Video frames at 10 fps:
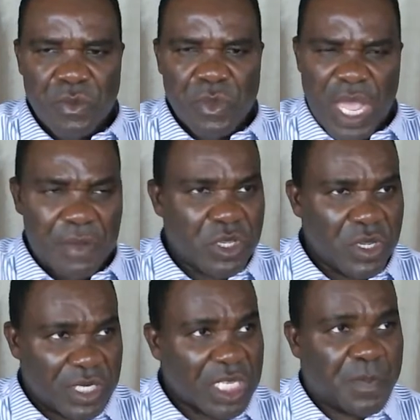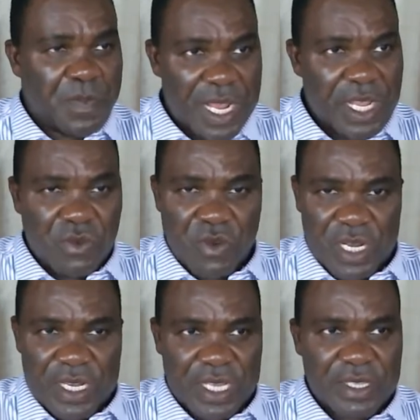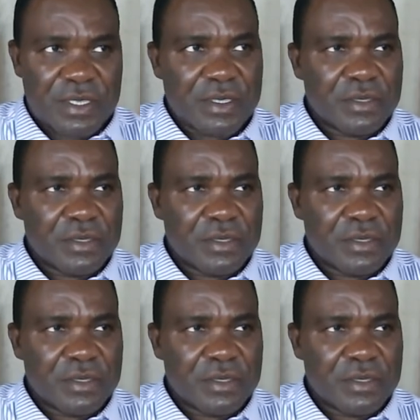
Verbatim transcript: I'm just explaining what it is.